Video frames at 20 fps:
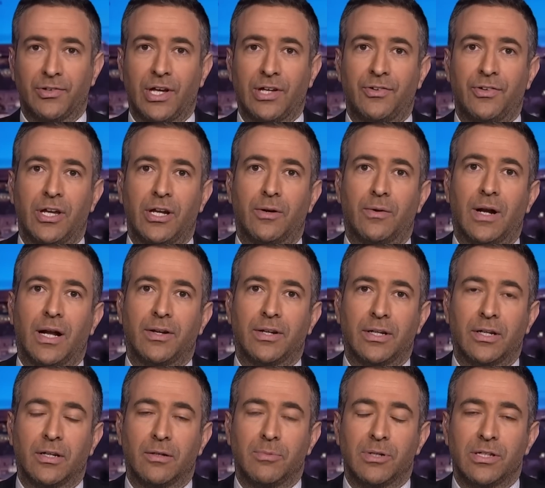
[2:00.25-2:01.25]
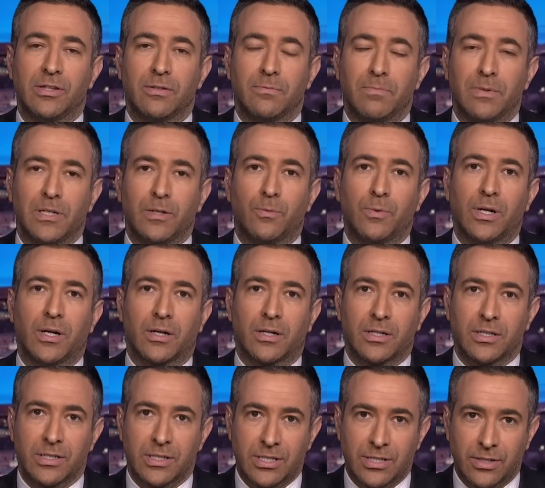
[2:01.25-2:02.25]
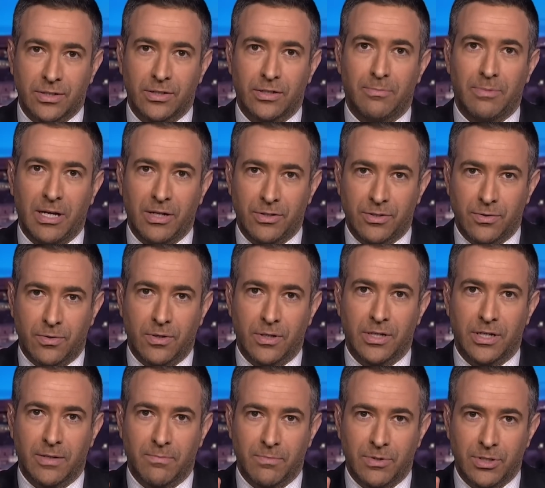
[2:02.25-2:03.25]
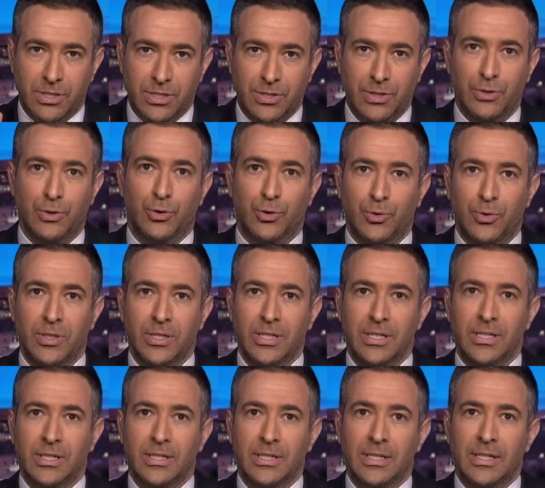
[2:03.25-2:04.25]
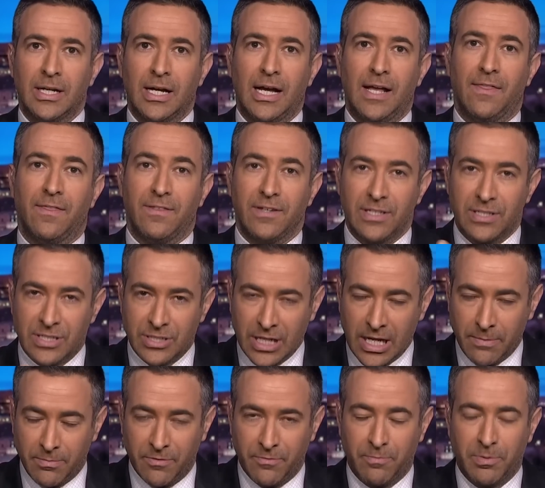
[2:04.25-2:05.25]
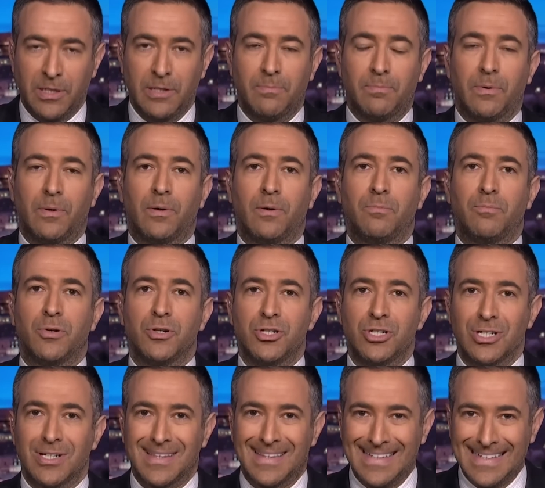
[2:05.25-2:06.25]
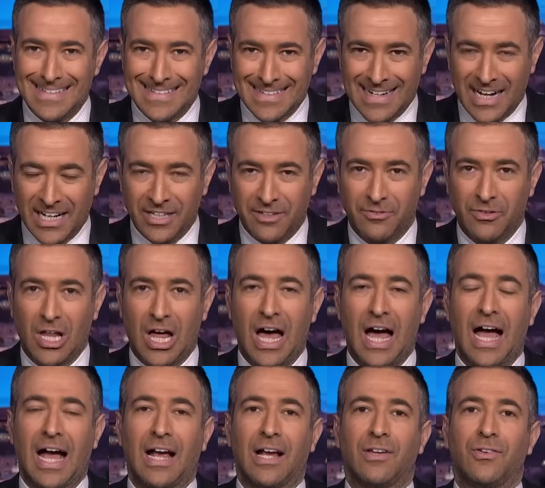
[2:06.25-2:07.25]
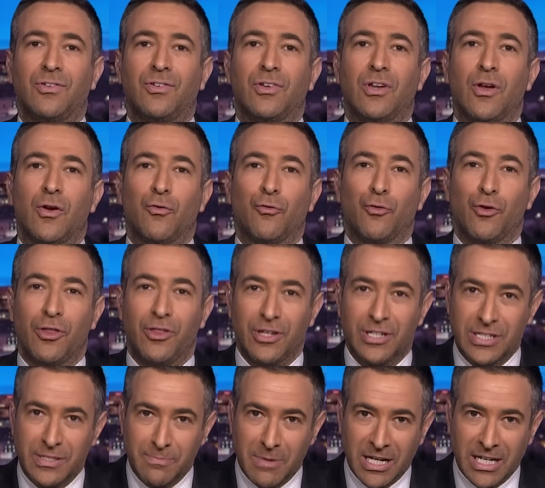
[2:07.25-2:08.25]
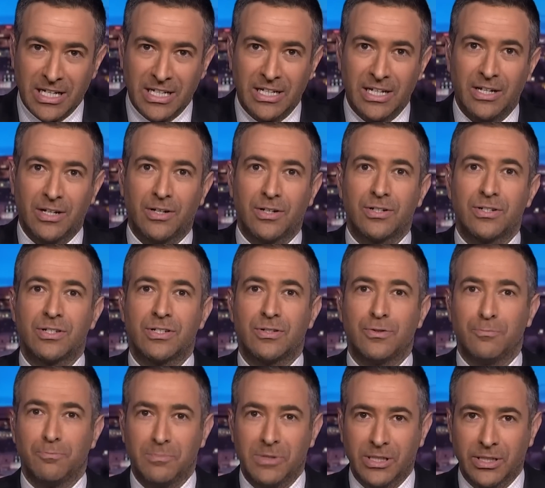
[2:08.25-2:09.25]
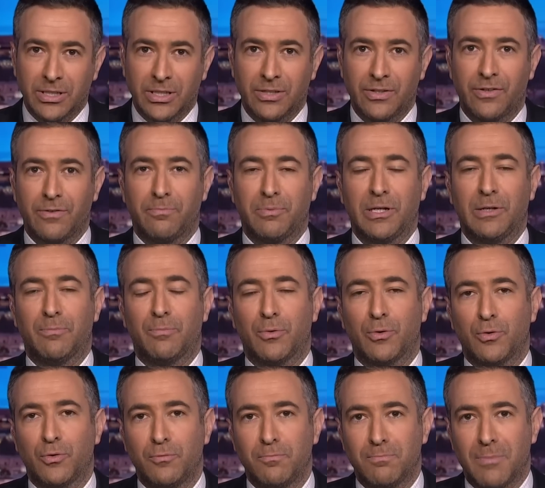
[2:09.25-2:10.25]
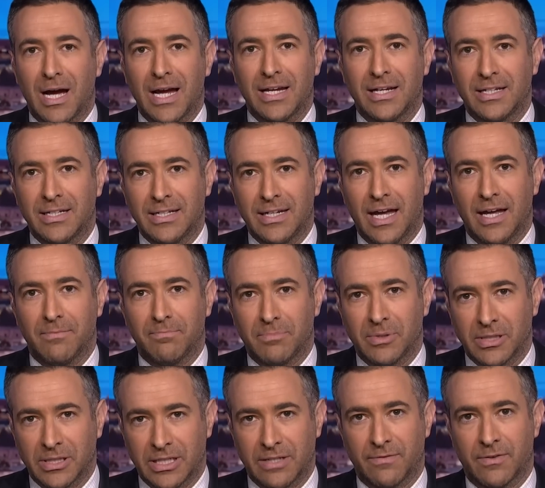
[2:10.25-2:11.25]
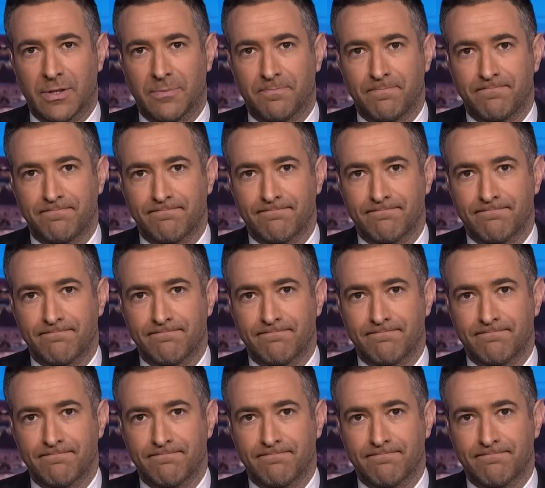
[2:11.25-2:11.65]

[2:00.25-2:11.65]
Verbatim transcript: as I say around here, but at the beat, we are concerned about door number two and these type of people pushing these kind of lies for this many years to millions of people who might yet believe them.